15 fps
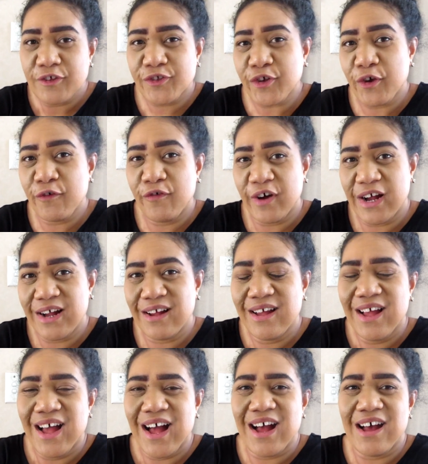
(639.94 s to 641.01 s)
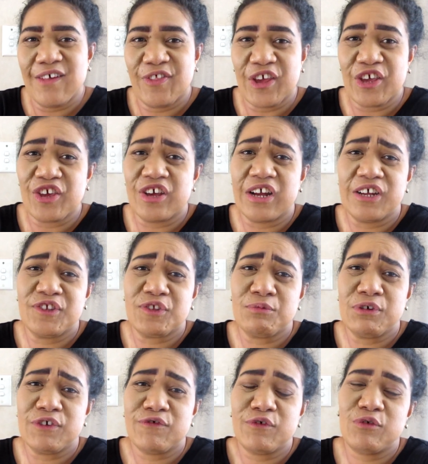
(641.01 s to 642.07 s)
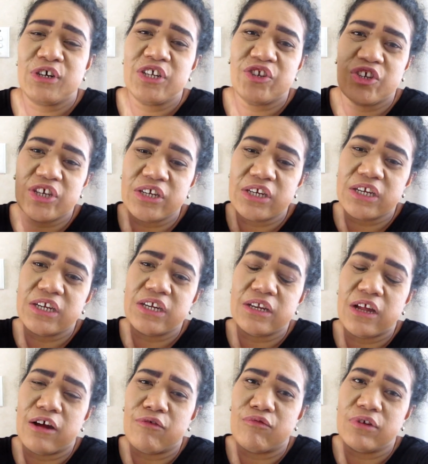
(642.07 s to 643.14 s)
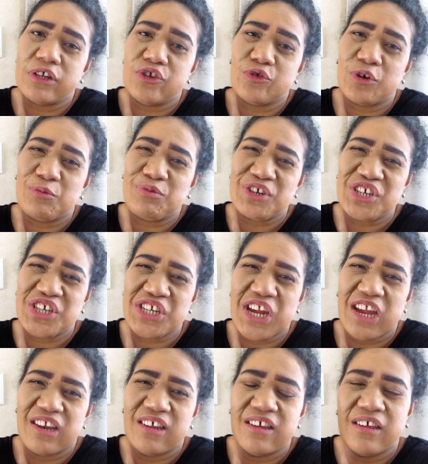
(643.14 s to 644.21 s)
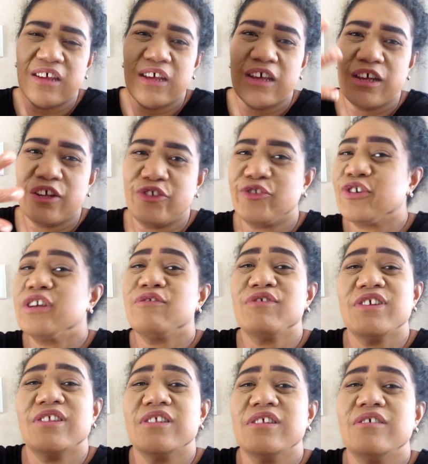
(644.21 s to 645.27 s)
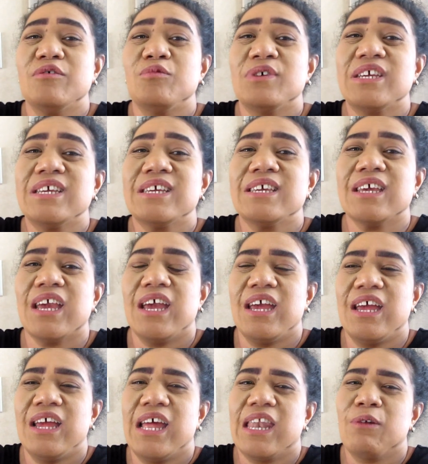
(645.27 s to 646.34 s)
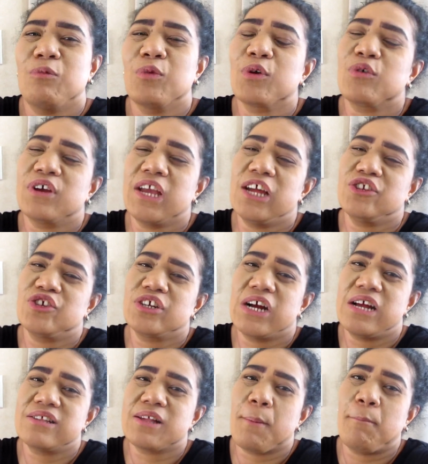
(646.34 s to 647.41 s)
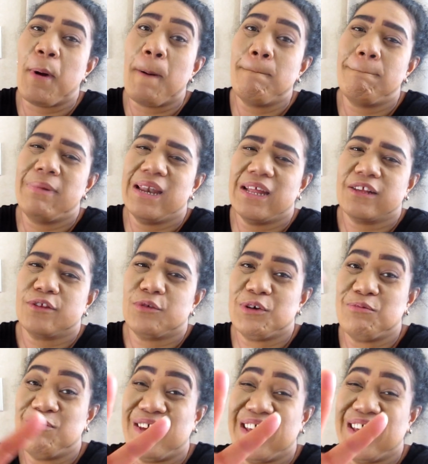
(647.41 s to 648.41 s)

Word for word: so far uh, thank you guys so much for watching i really do appreciate it enjoy the rest of your week and we will catch you guys up on my next one